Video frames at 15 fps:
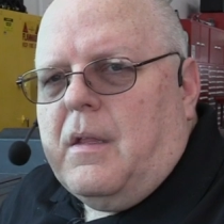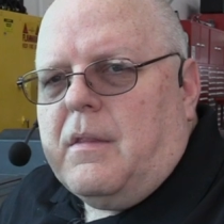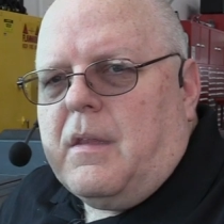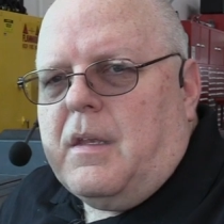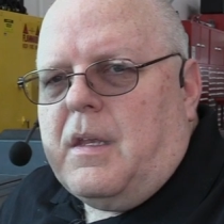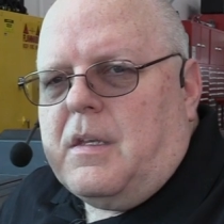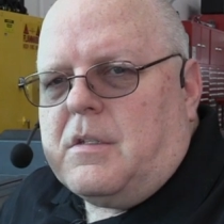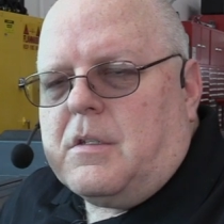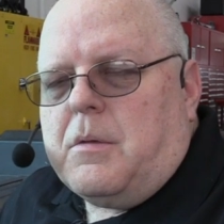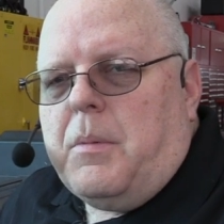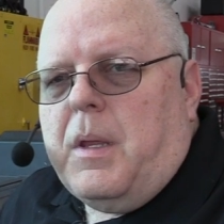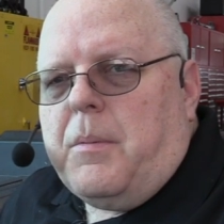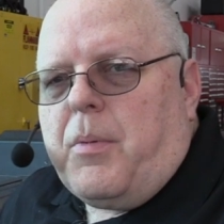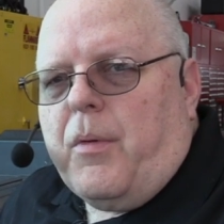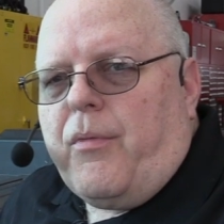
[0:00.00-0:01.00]
that needs to
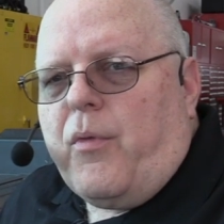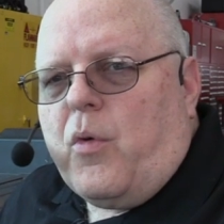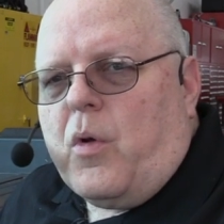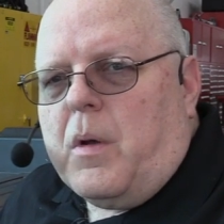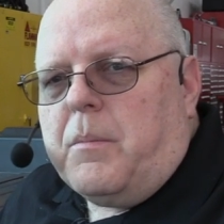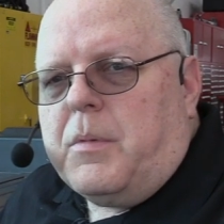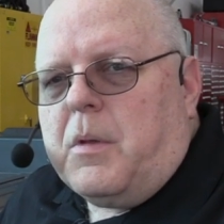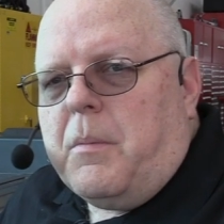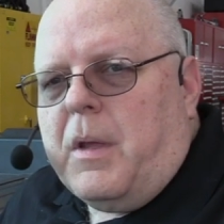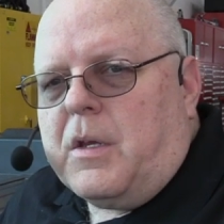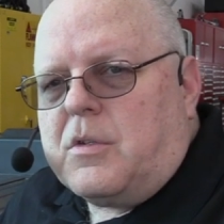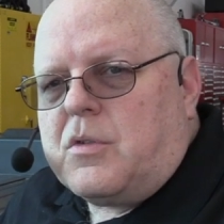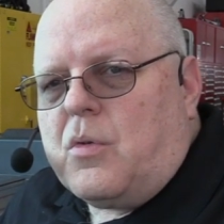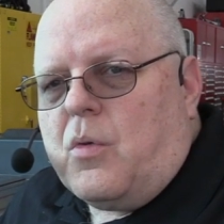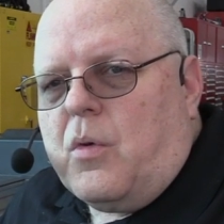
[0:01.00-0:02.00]
be performed to
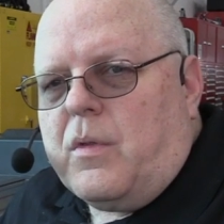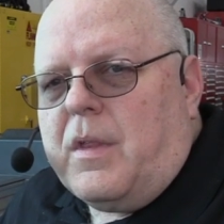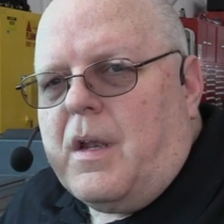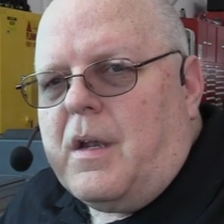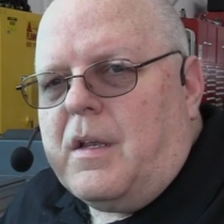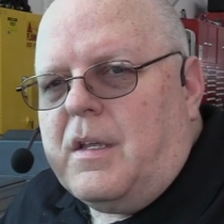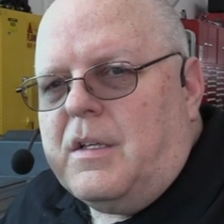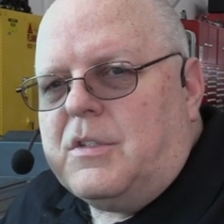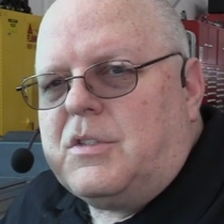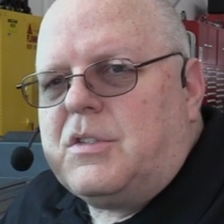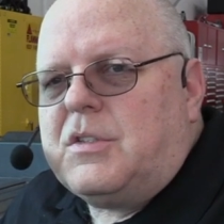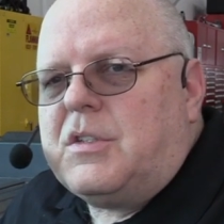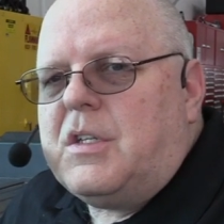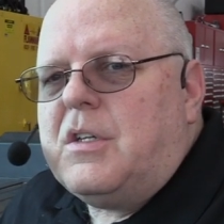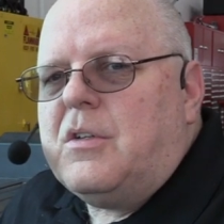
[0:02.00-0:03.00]
make sure that it is
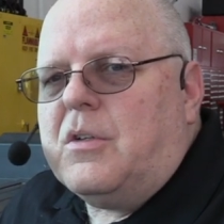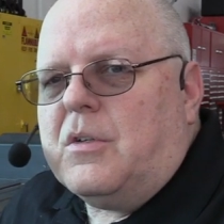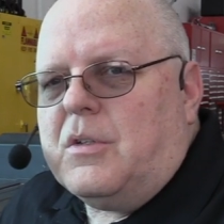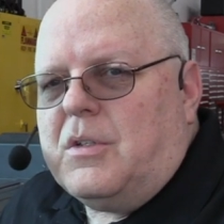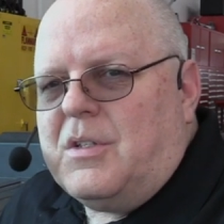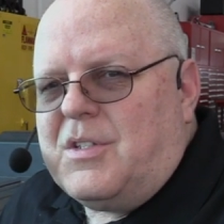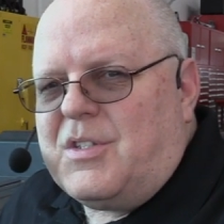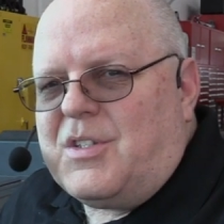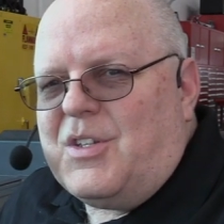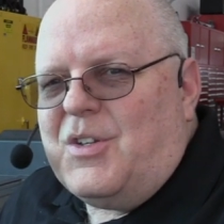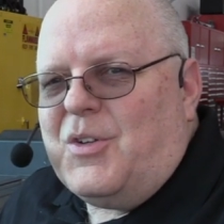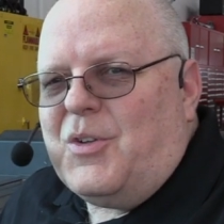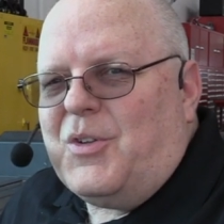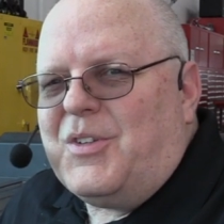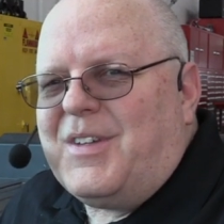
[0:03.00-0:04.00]
still
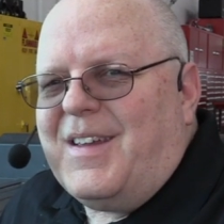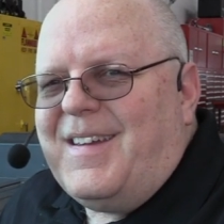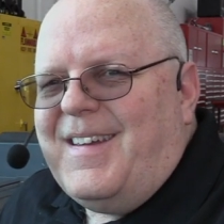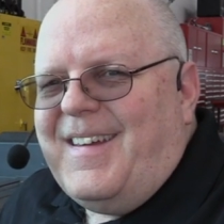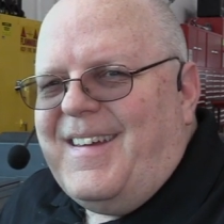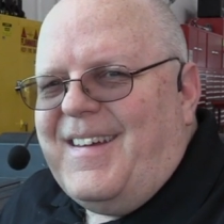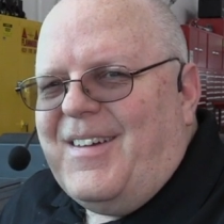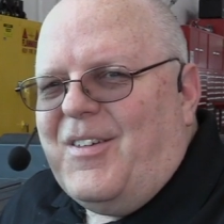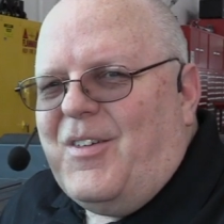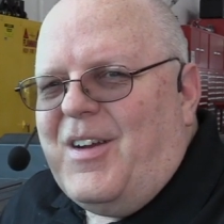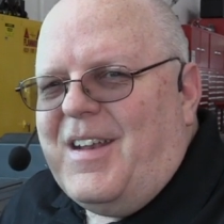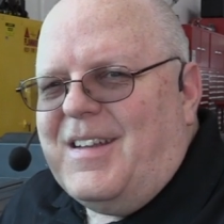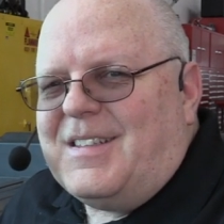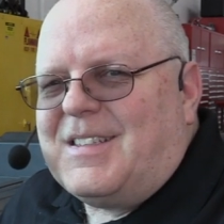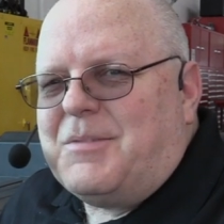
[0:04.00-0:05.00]
sealed
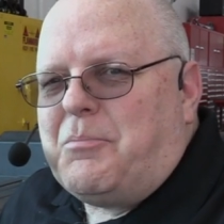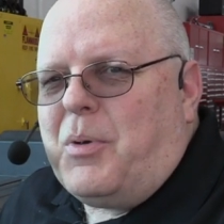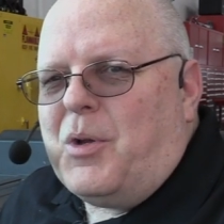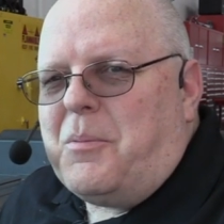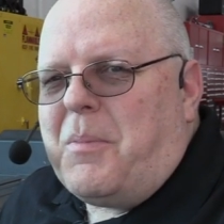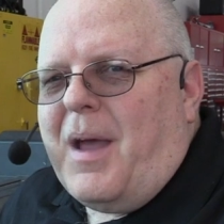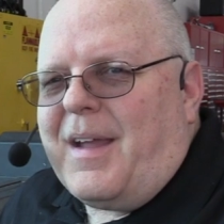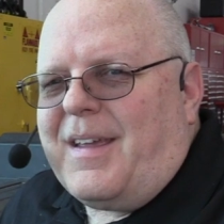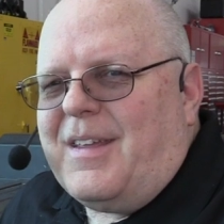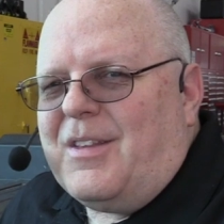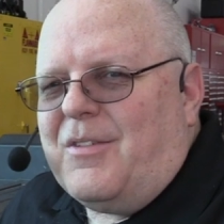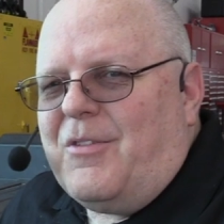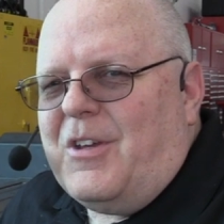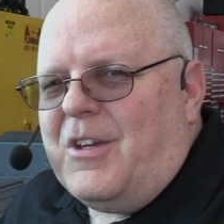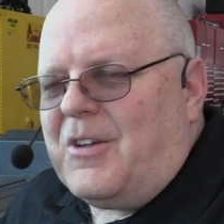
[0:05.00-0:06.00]
when it's put back
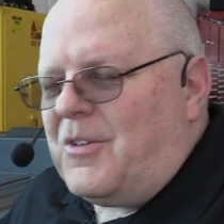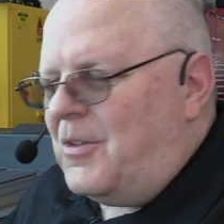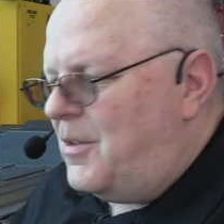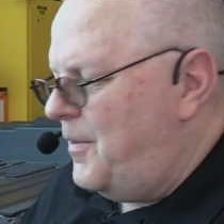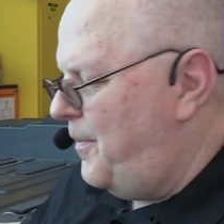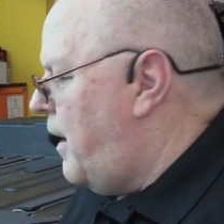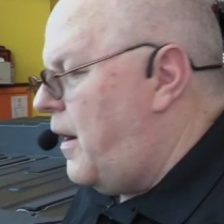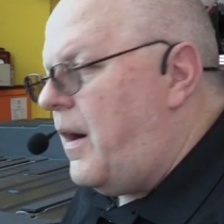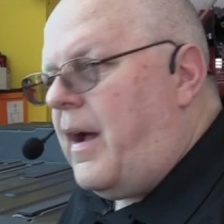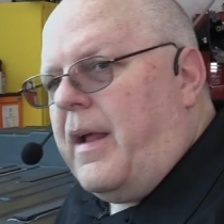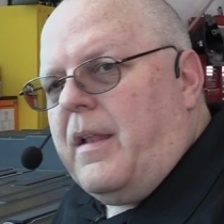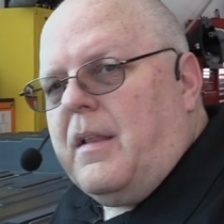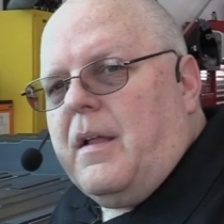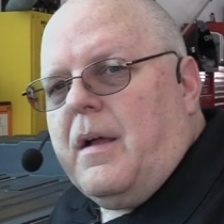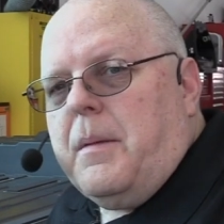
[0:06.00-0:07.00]
in the vehicle. All
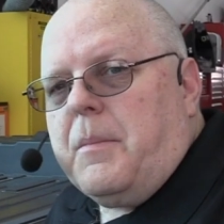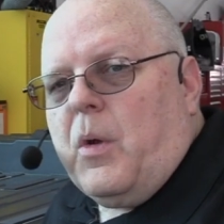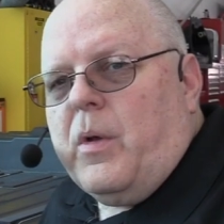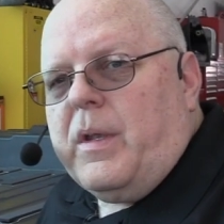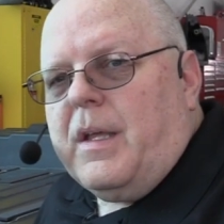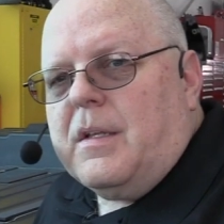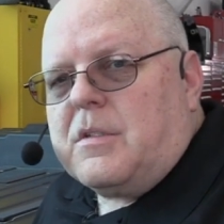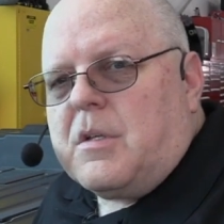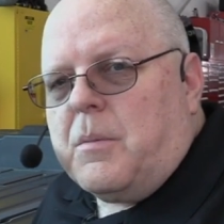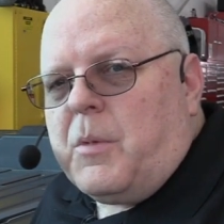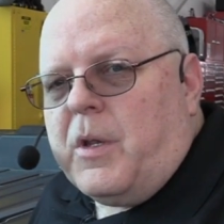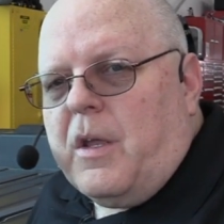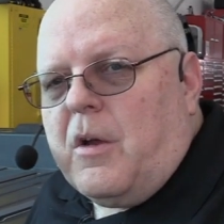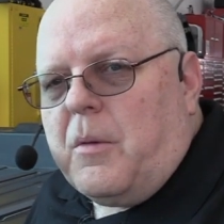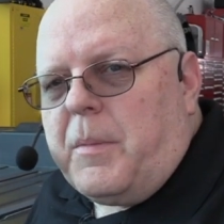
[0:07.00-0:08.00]
right, I'm going to get
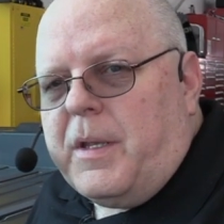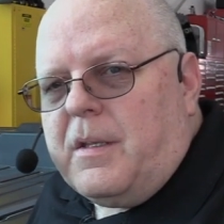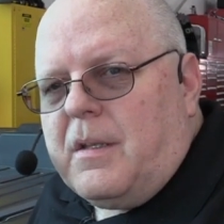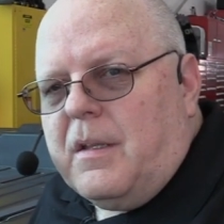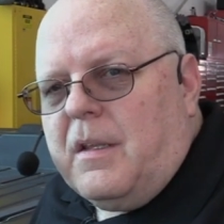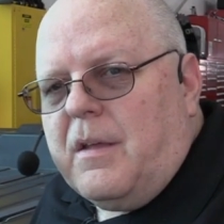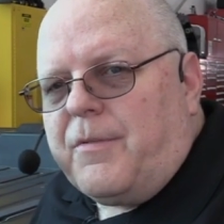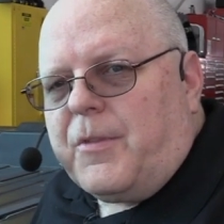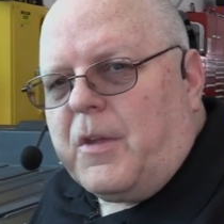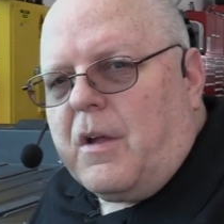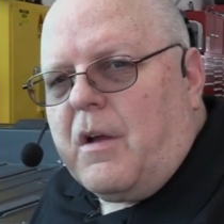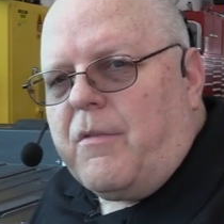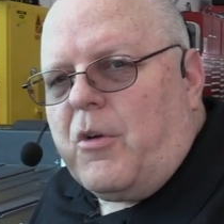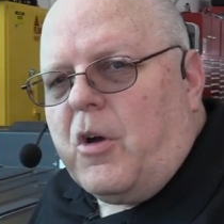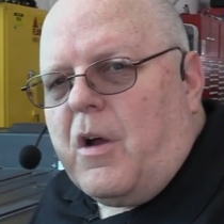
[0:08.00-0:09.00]
someone to help me lift the
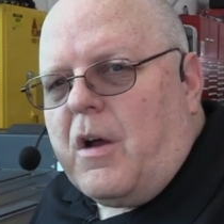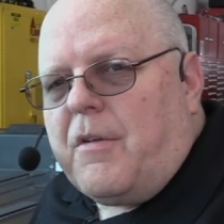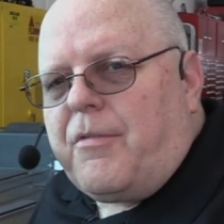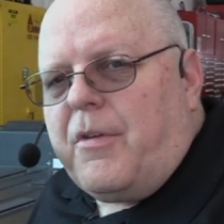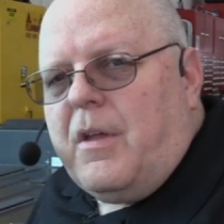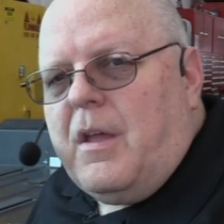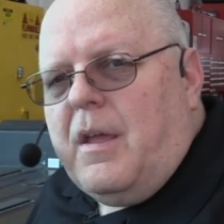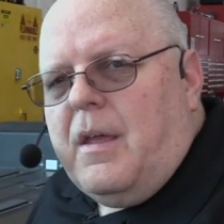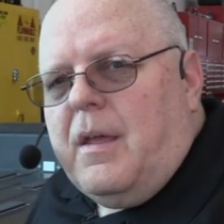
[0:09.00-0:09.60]
cover off.